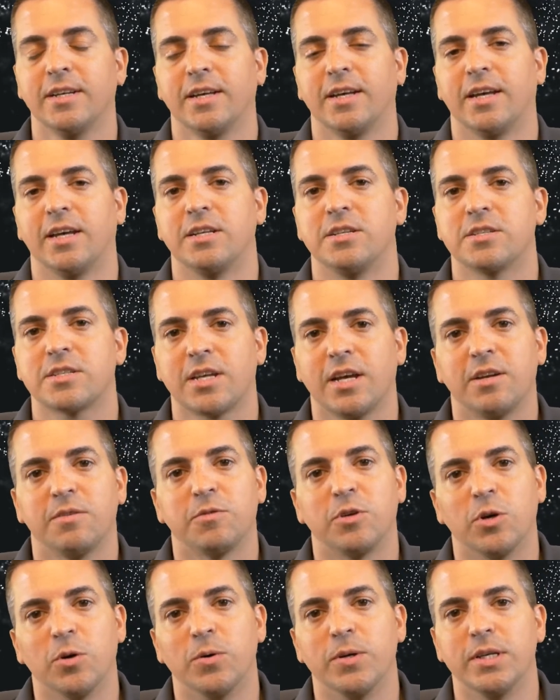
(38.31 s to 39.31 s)
And just kind of
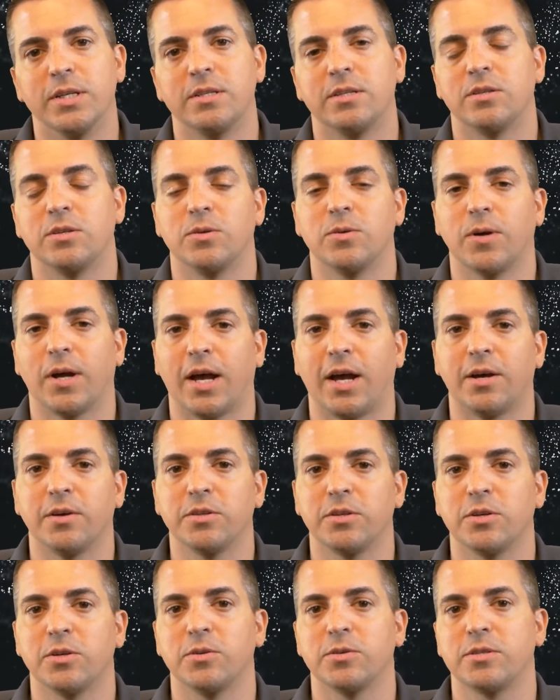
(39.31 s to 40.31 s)
go into how
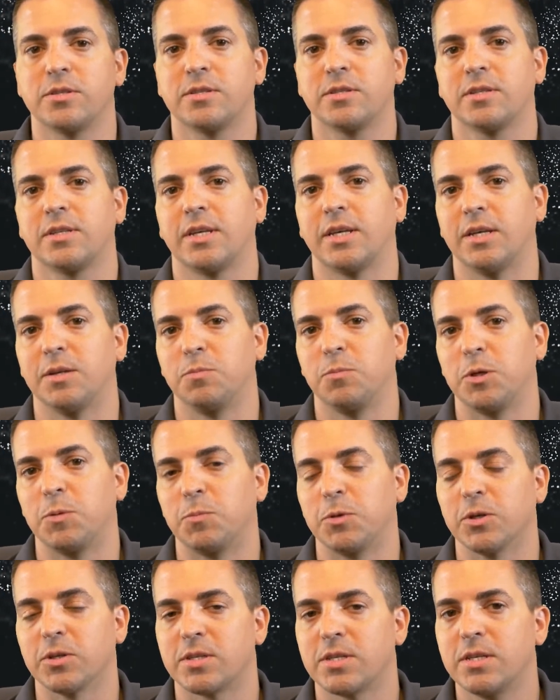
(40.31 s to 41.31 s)
those can be
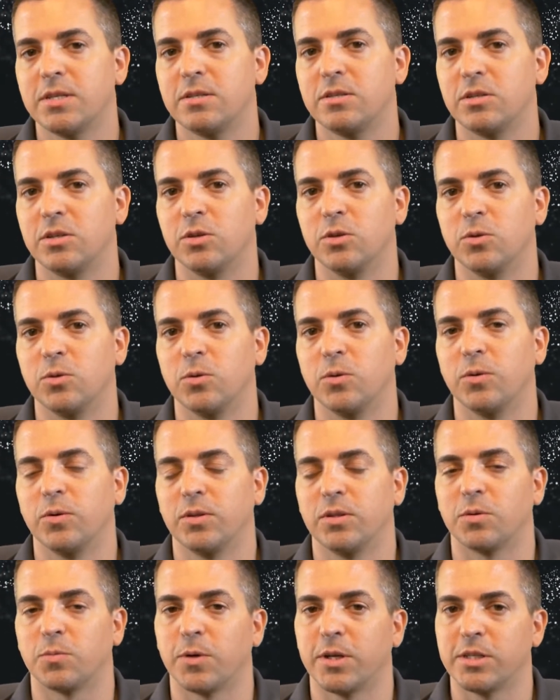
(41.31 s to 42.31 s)
built into
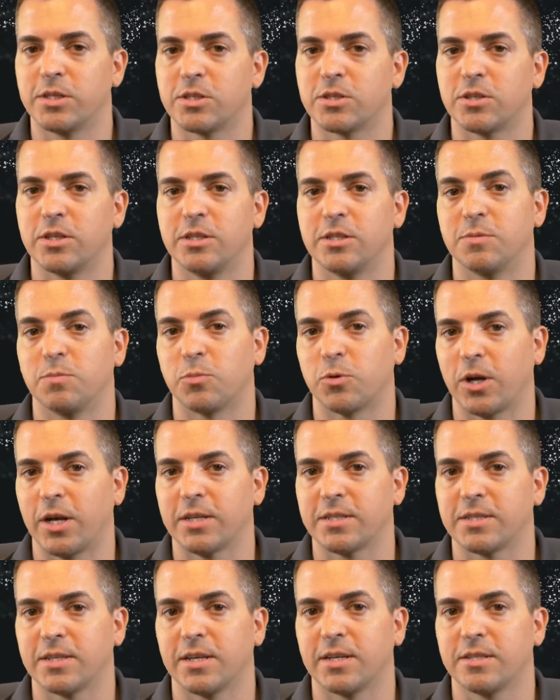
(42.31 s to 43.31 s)
the registration
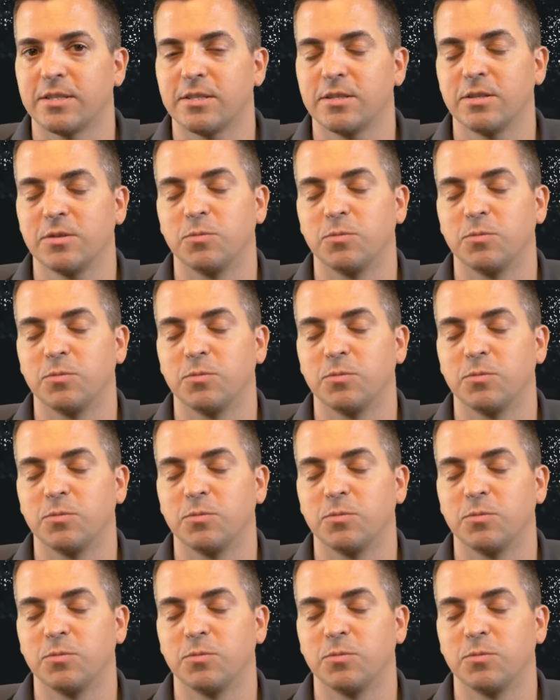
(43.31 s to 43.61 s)
process